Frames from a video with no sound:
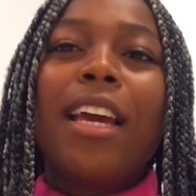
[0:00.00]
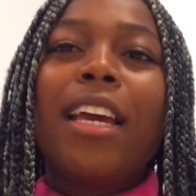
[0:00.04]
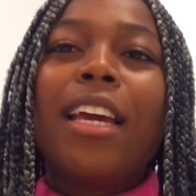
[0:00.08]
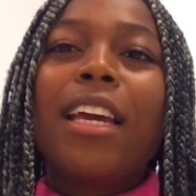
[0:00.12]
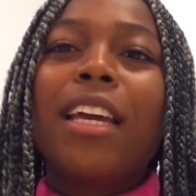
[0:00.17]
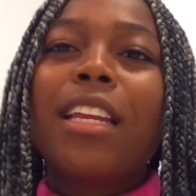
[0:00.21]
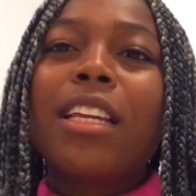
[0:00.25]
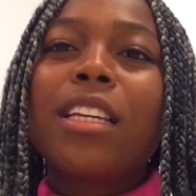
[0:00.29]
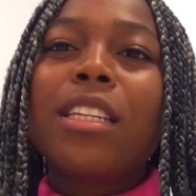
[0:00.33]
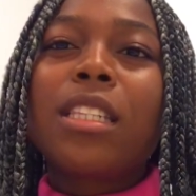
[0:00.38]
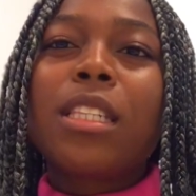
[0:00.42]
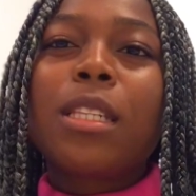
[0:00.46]

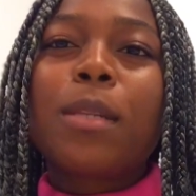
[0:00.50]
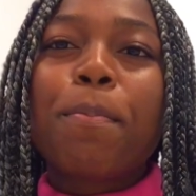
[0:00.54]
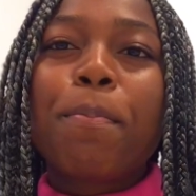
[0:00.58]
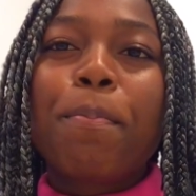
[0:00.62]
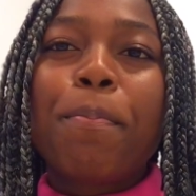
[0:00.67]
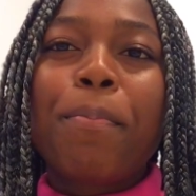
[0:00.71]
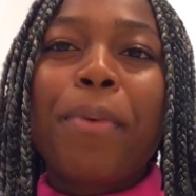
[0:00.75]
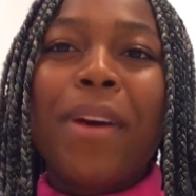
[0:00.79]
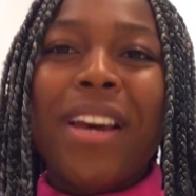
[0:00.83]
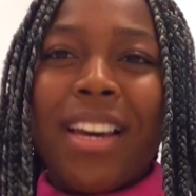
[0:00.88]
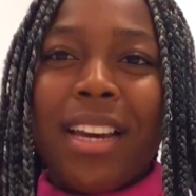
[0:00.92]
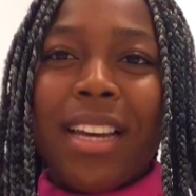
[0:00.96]
it is
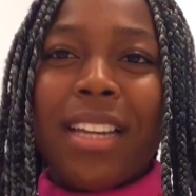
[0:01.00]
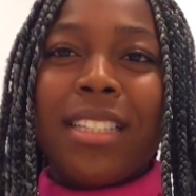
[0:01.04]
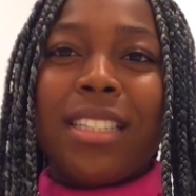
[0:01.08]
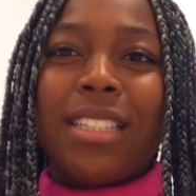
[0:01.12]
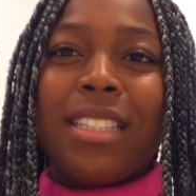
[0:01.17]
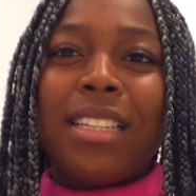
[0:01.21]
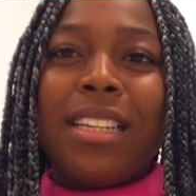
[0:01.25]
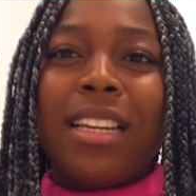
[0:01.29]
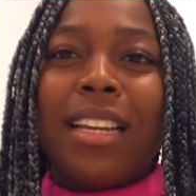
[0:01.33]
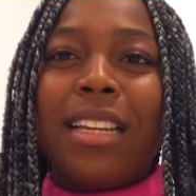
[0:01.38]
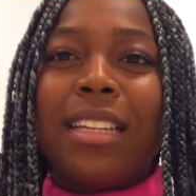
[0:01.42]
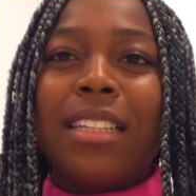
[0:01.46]

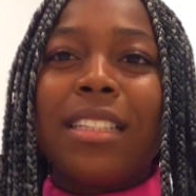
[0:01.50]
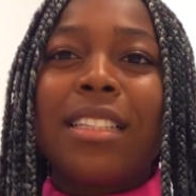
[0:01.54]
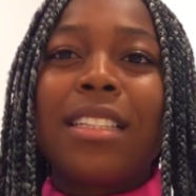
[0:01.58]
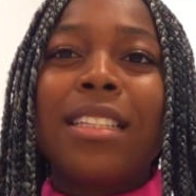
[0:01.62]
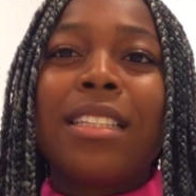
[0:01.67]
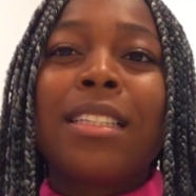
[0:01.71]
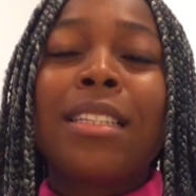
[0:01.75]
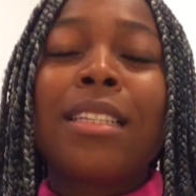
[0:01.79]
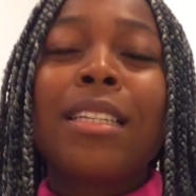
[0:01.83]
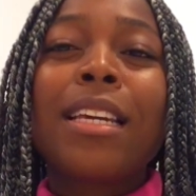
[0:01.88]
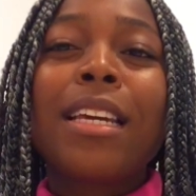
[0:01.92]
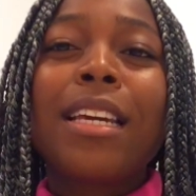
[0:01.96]
pertinent,
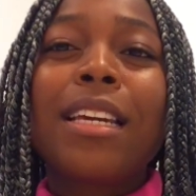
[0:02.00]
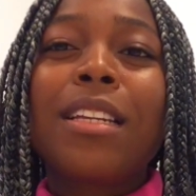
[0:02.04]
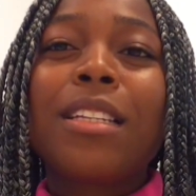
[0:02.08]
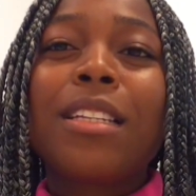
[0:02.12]
it